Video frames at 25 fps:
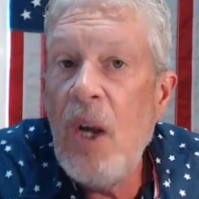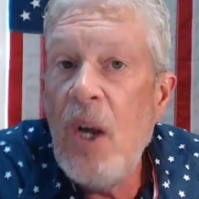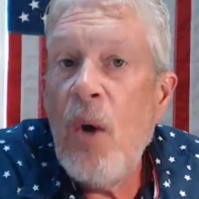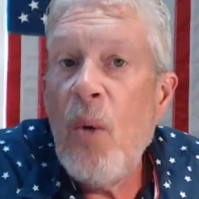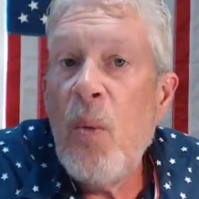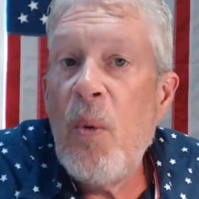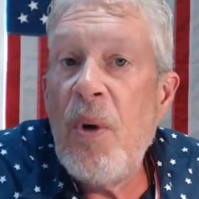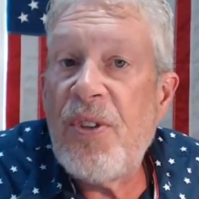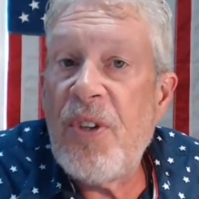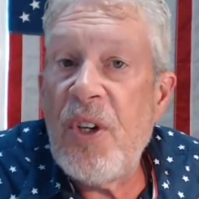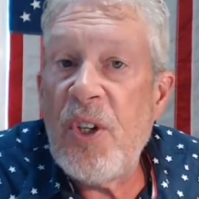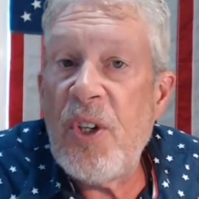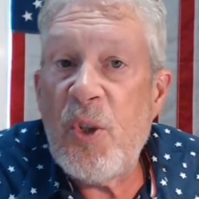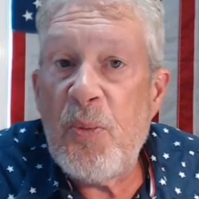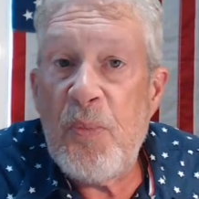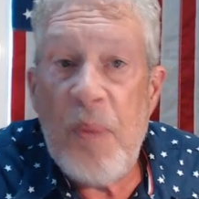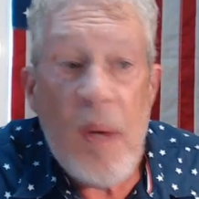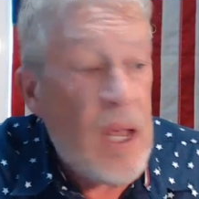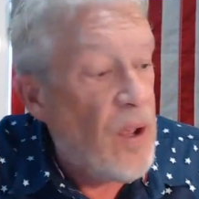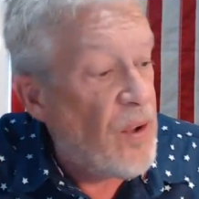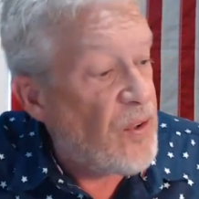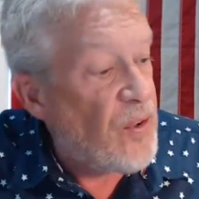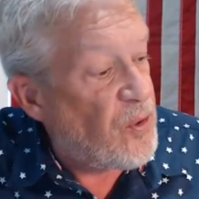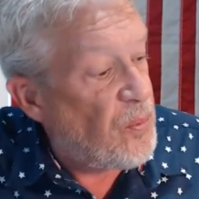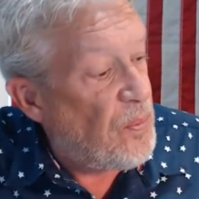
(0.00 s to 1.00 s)
which
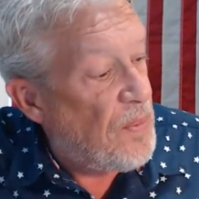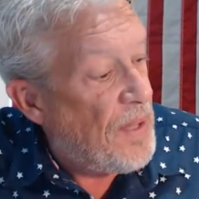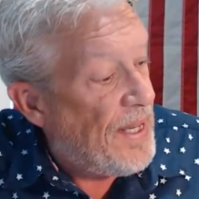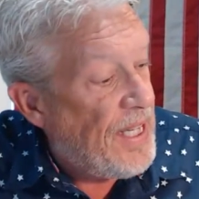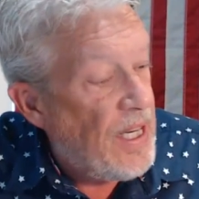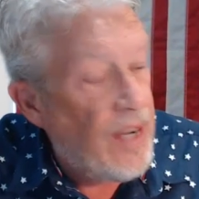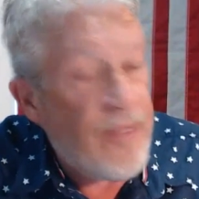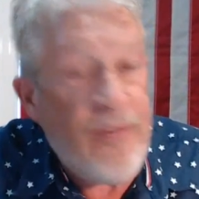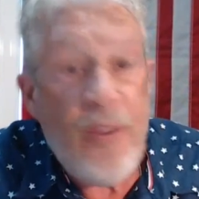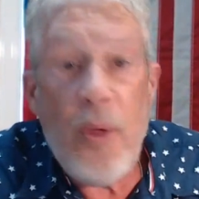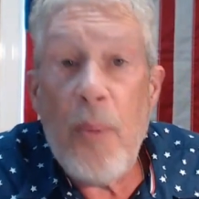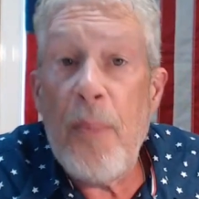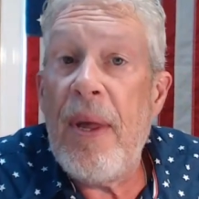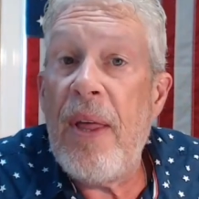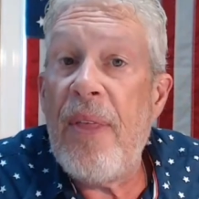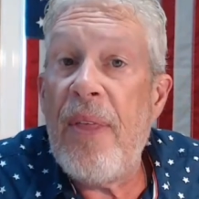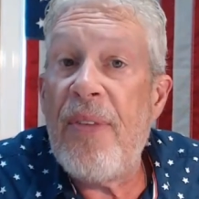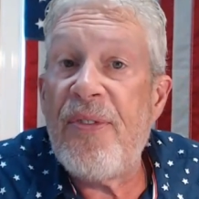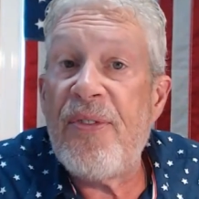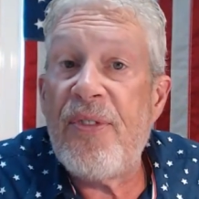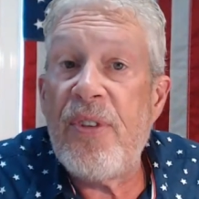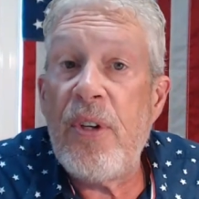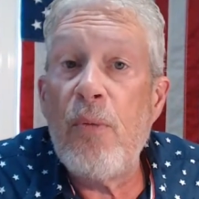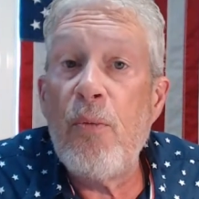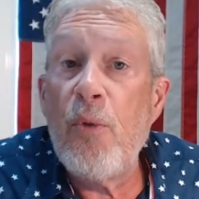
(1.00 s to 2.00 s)
dispels many of the
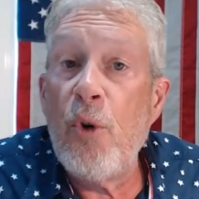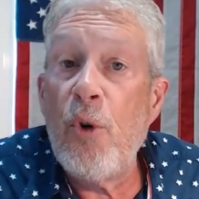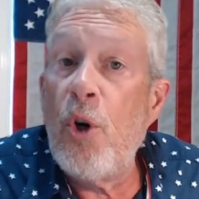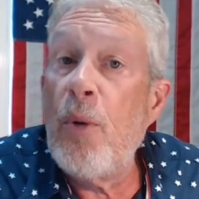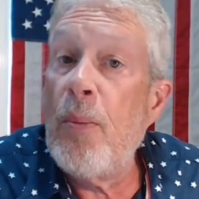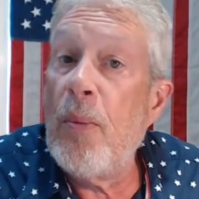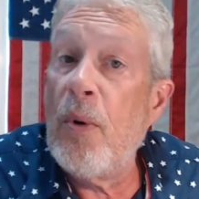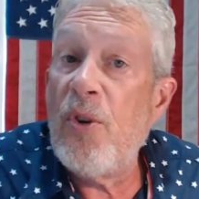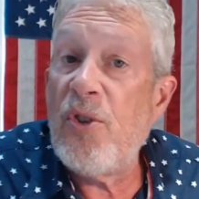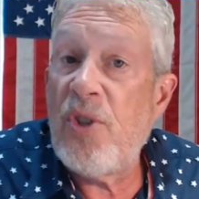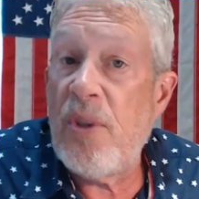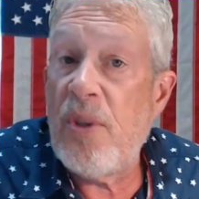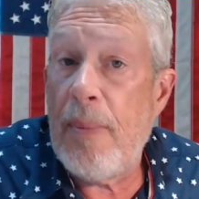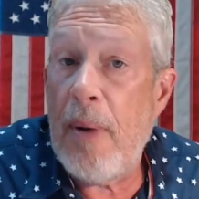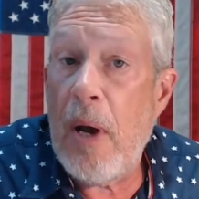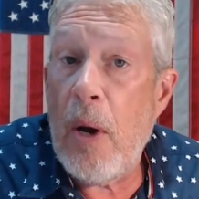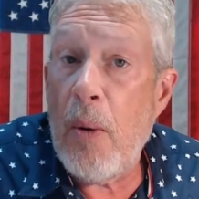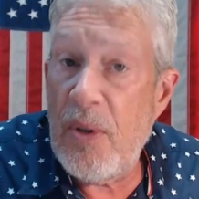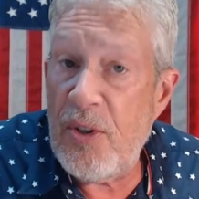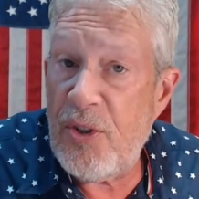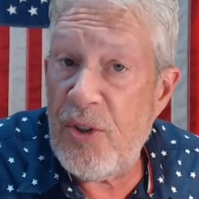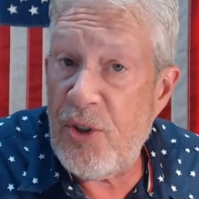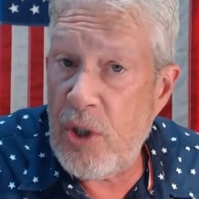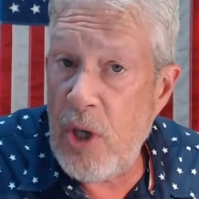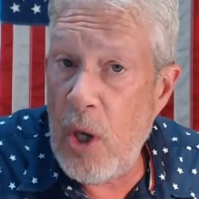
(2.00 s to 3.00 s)
myths and rumors about
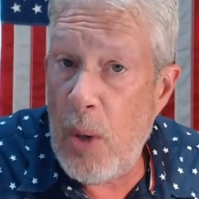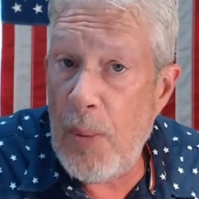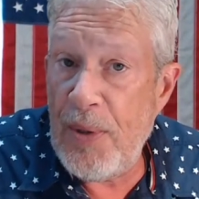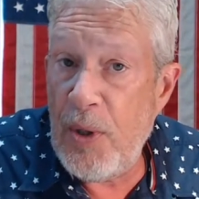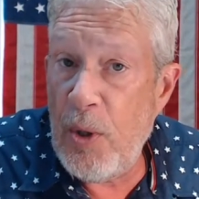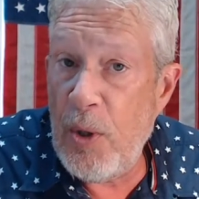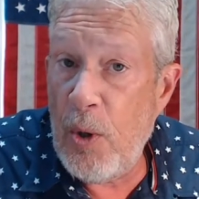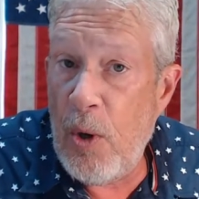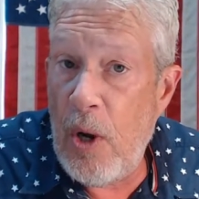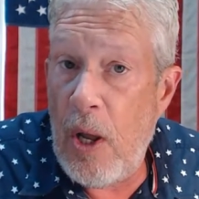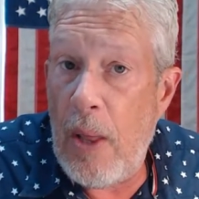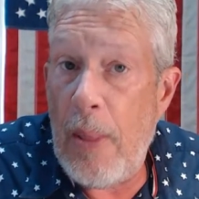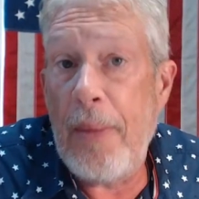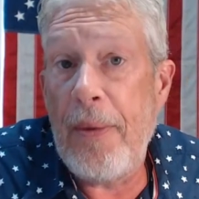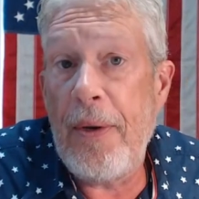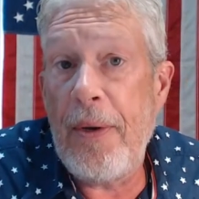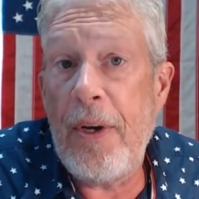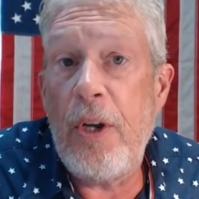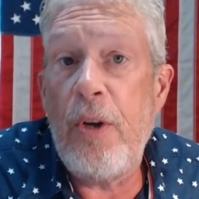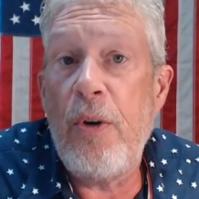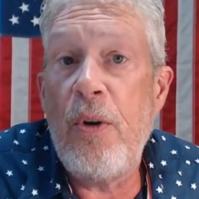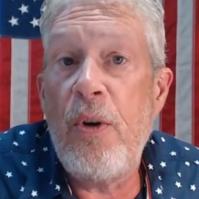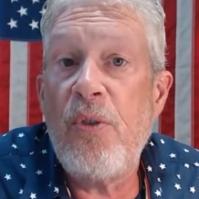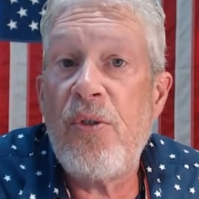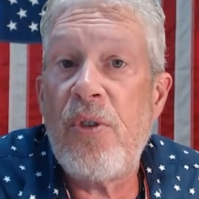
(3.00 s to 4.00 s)
what's going on in the
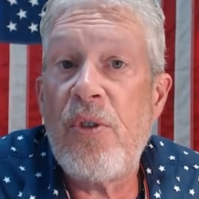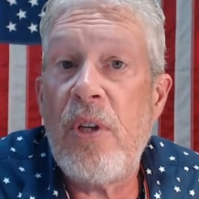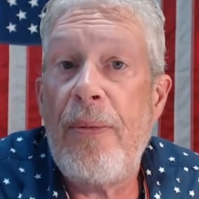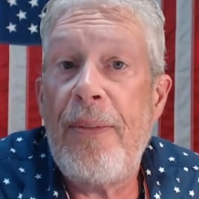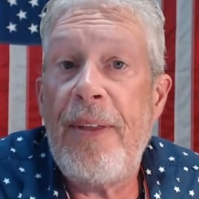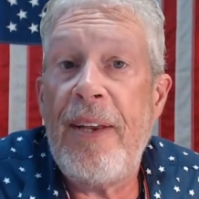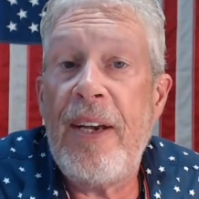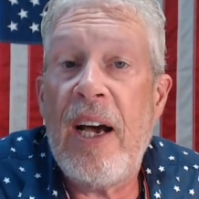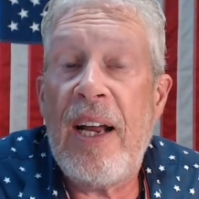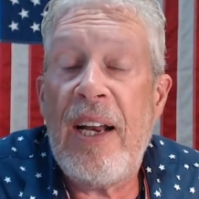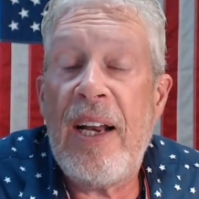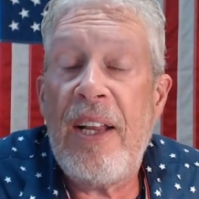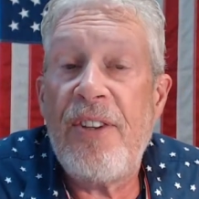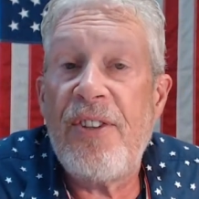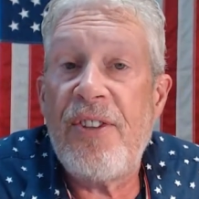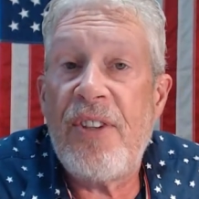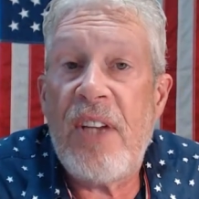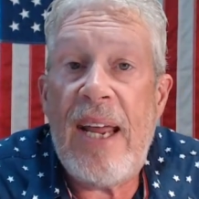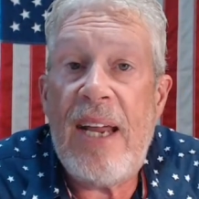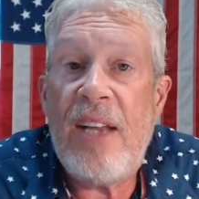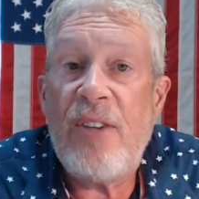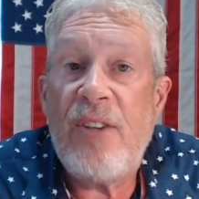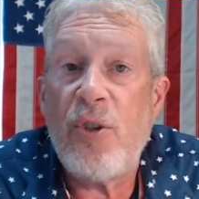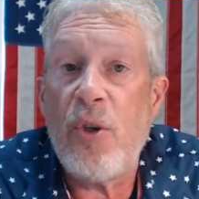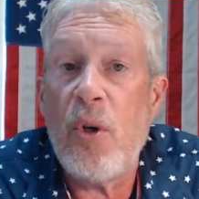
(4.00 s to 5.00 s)
news in the United
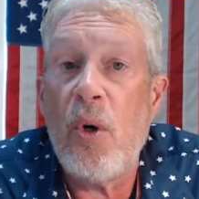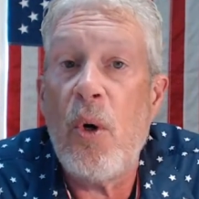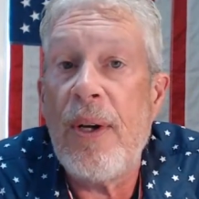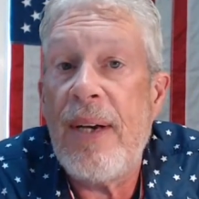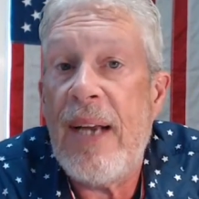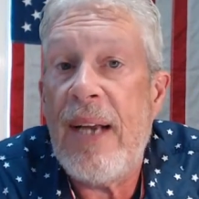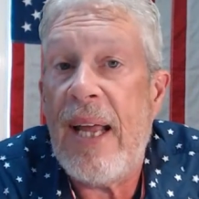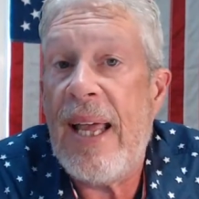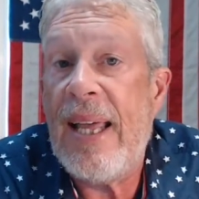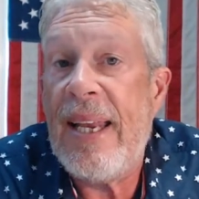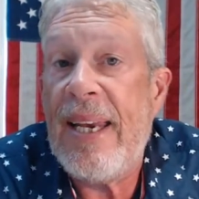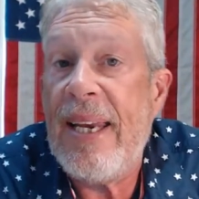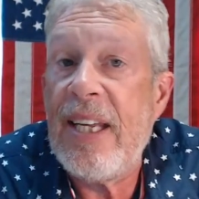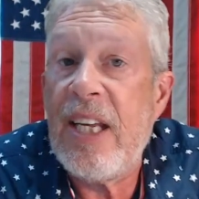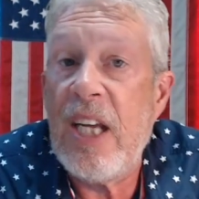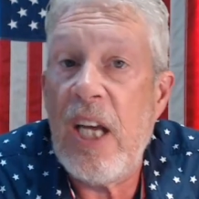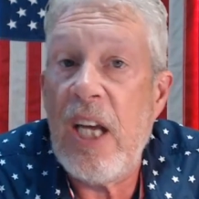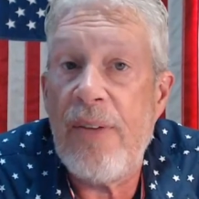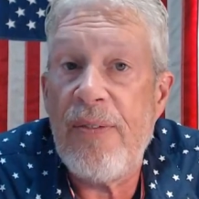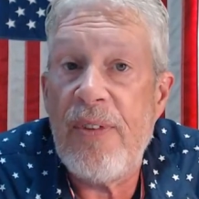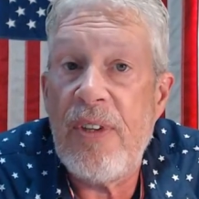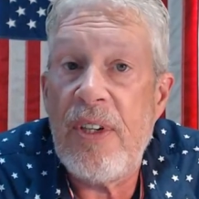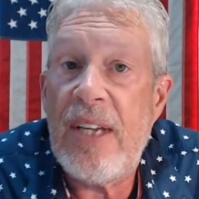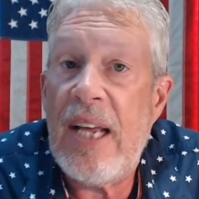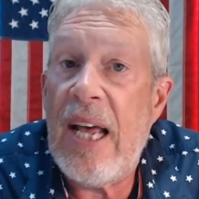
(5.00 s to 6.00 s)
States on any
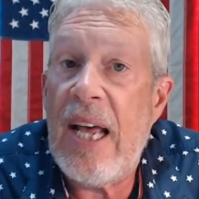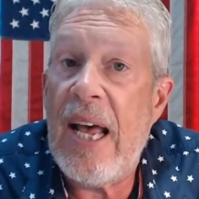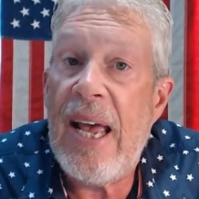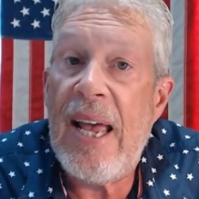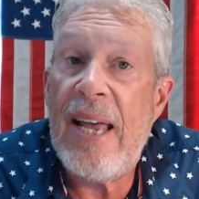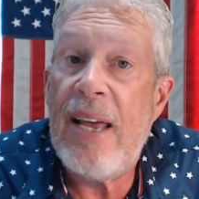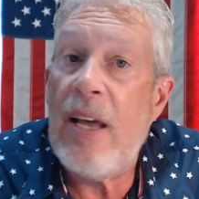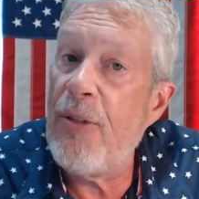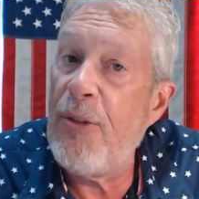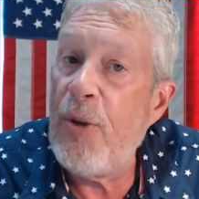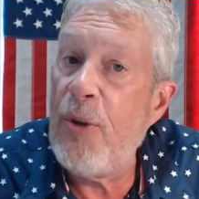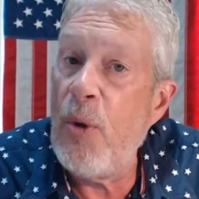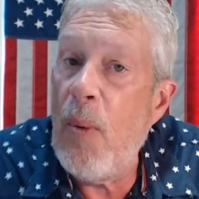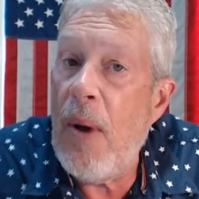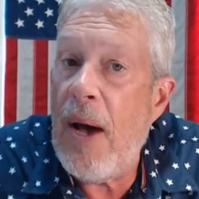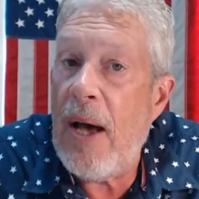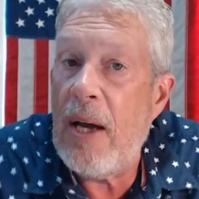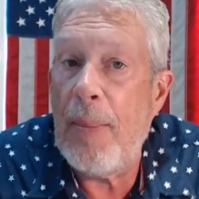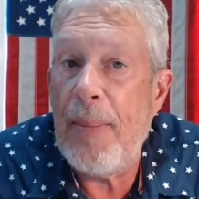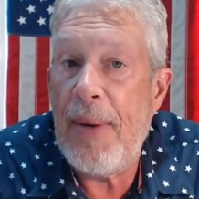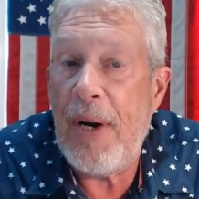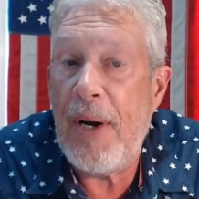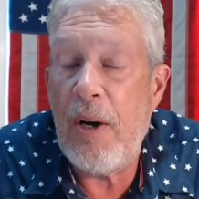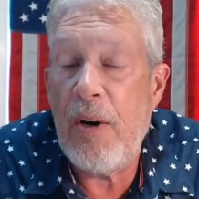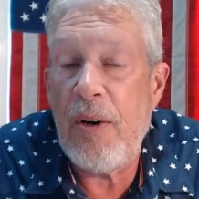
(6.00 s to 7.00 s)
given day and throughout
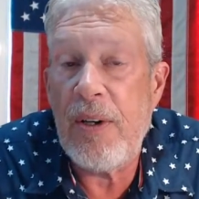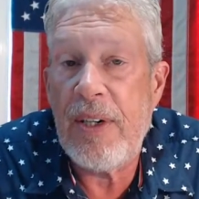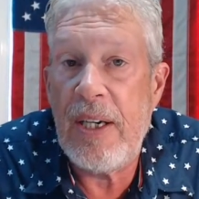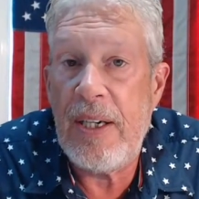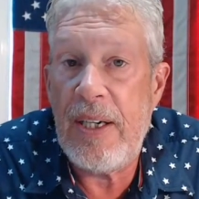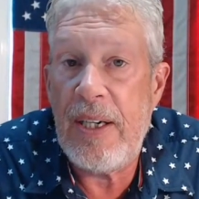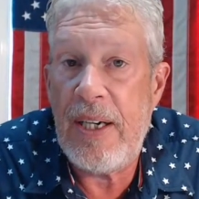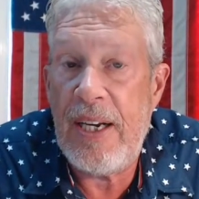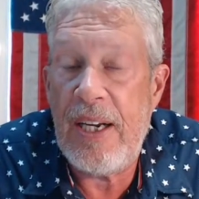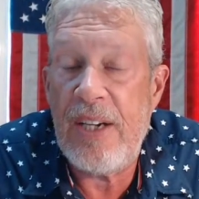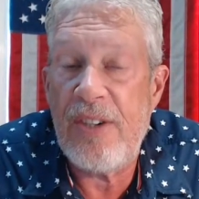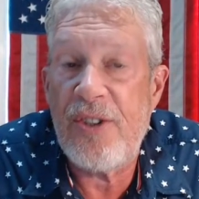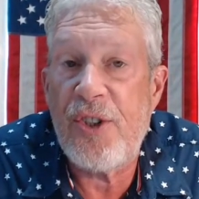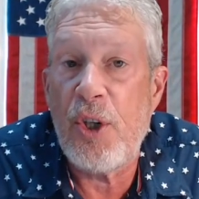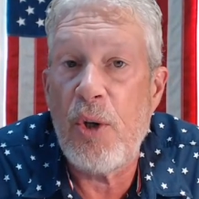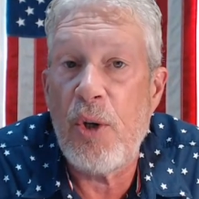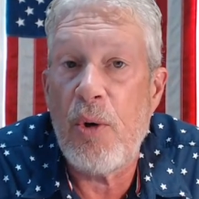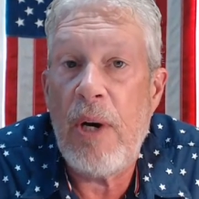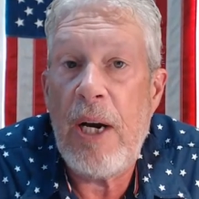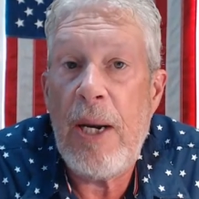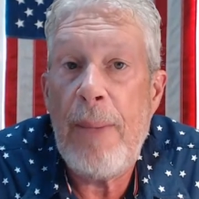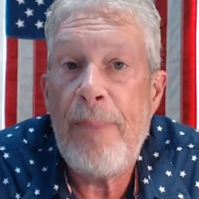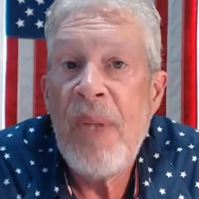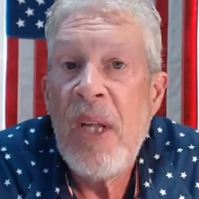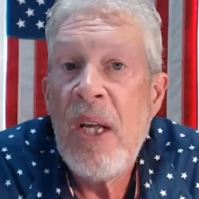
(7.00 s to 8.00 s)
American
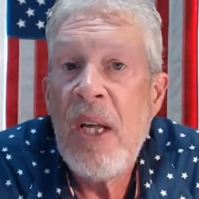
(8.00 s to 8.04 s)
history.